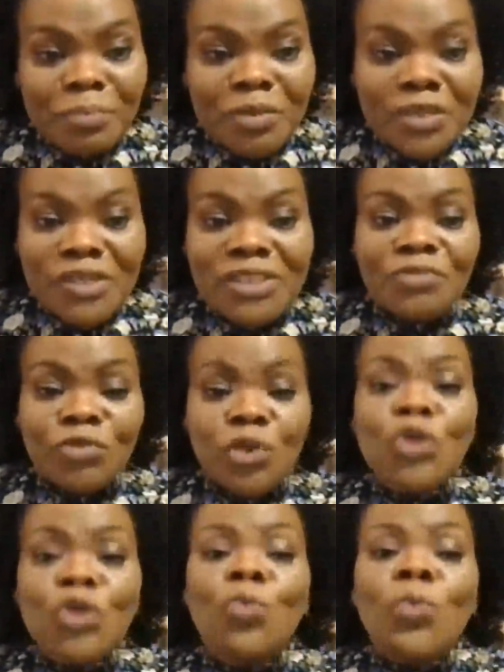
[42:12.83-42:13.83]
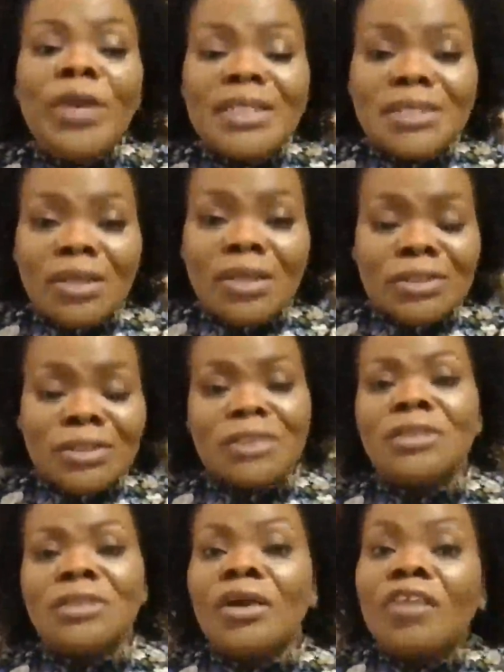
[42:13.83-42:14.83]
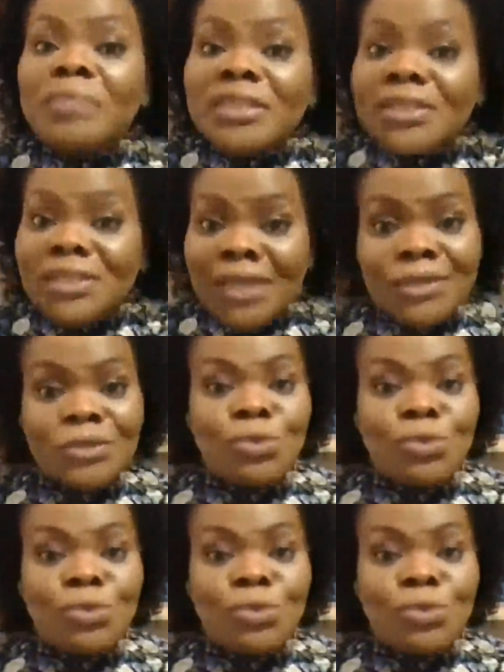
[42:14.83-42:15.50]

Because if we're going to wait until the government starts